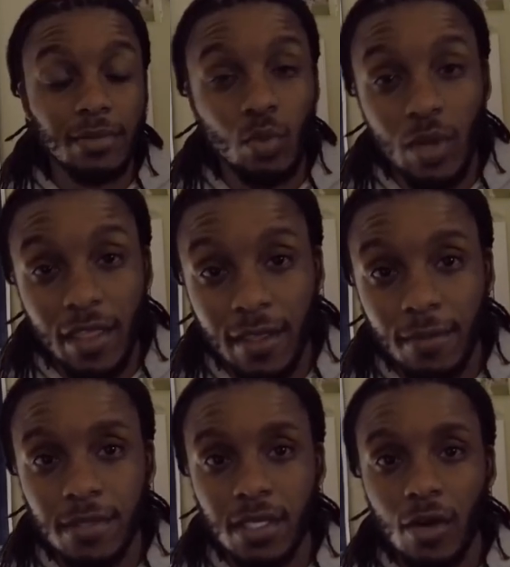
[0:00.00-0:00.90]
with
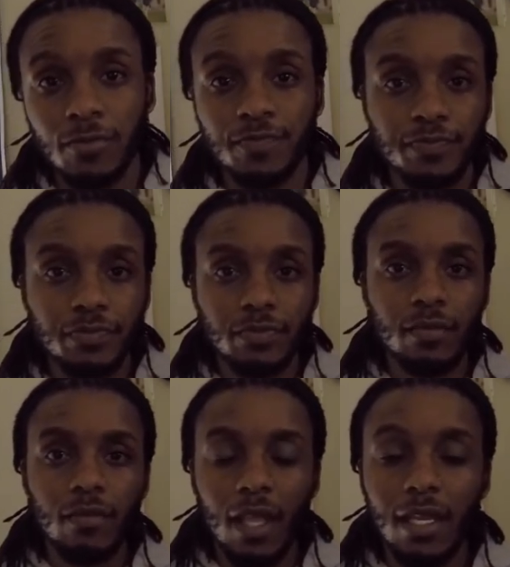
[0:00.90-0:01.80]
him. So
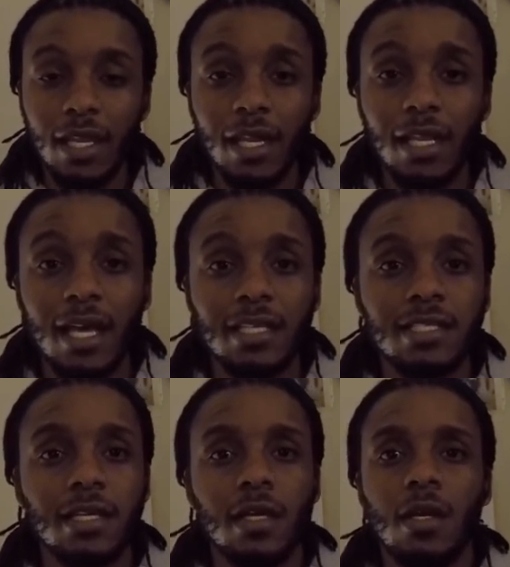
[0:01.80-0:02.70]

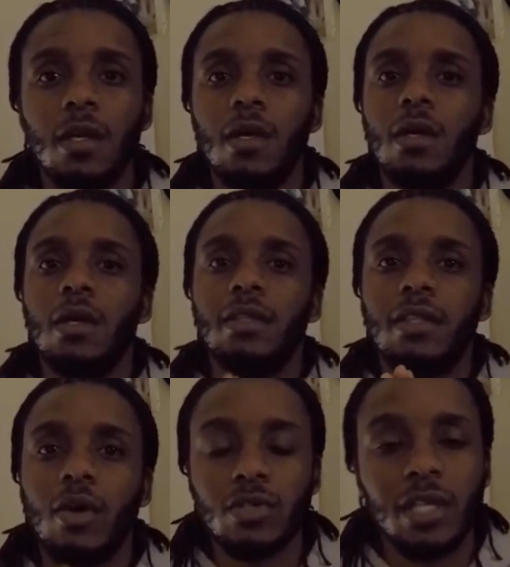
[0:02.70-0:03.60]
Nonetheless,
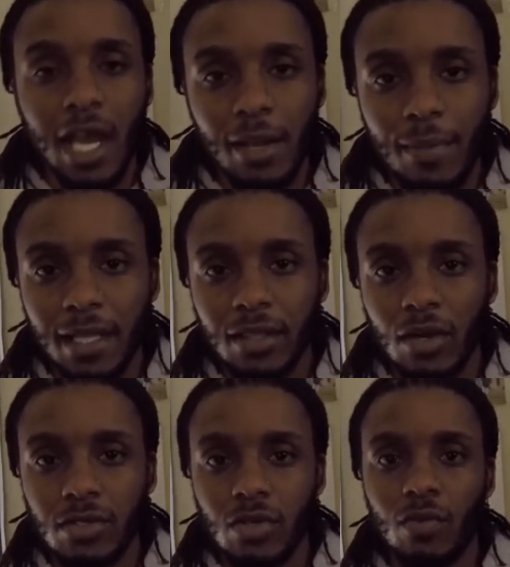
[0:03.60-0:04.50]
those are kind of my
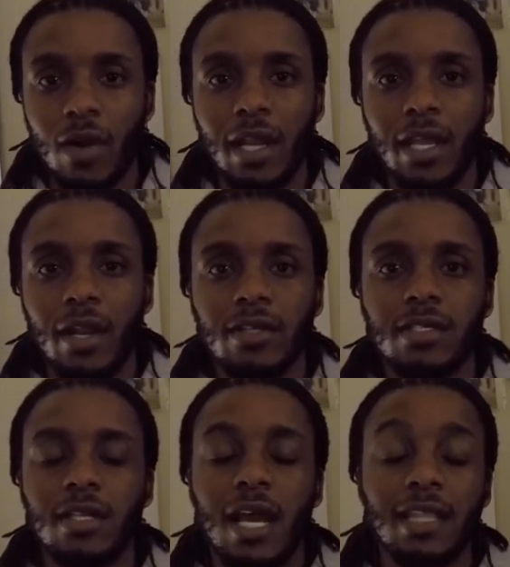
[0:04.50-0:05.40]
thoughts on Ronnie
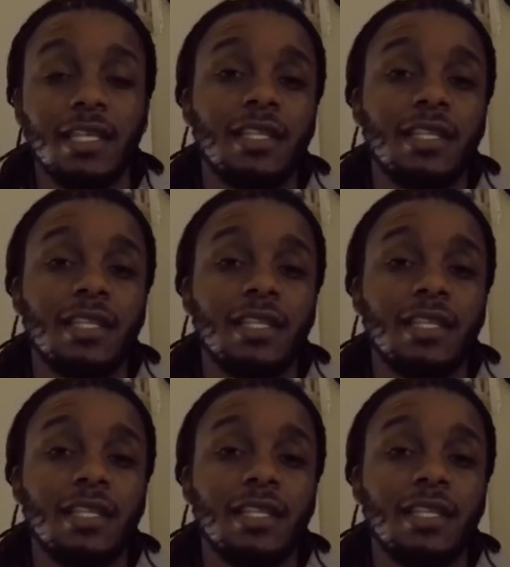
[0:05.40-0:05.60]
Harrison. I think that